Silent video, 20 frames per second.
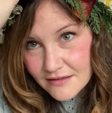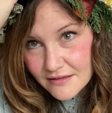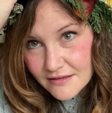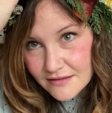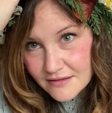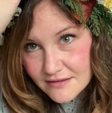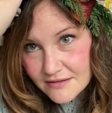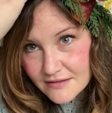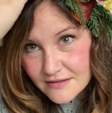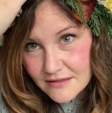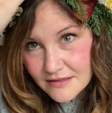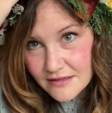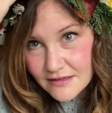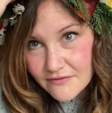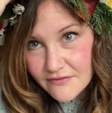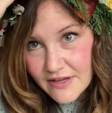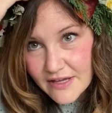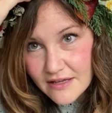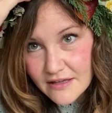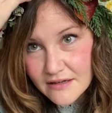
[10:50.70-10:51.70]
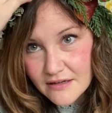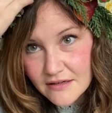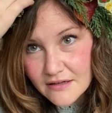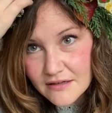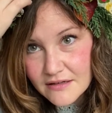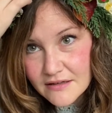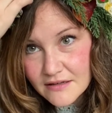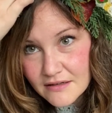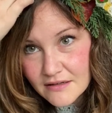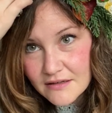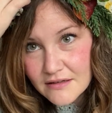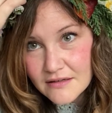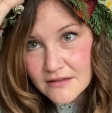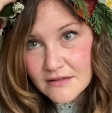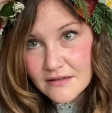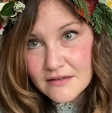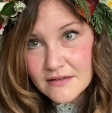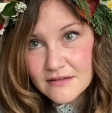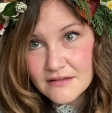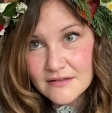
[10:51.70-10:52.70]
Let's see if I can
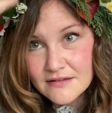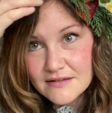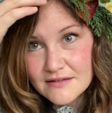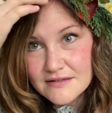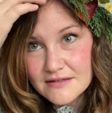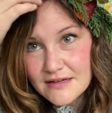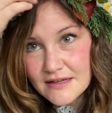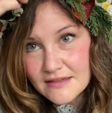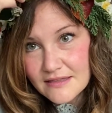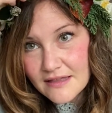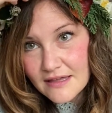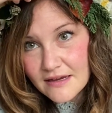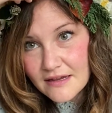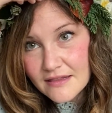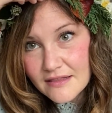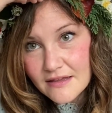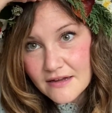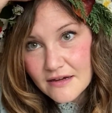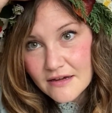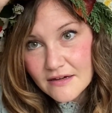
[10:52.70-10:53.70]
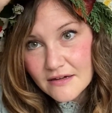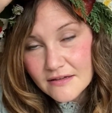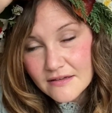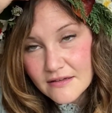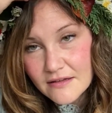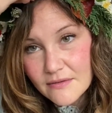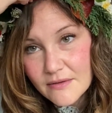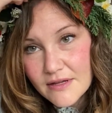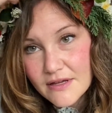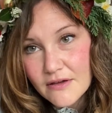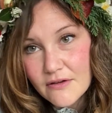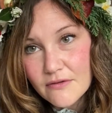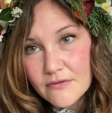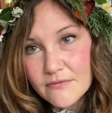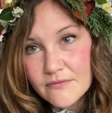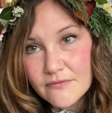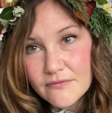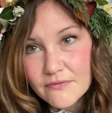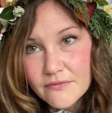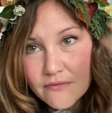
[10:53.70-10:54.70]
sneak that in there. There we
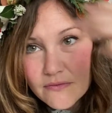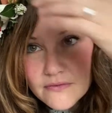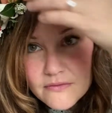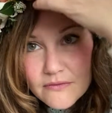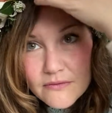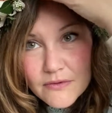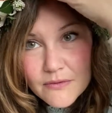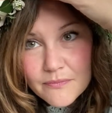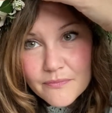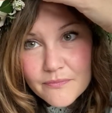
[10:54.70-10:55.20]
go. Ooh.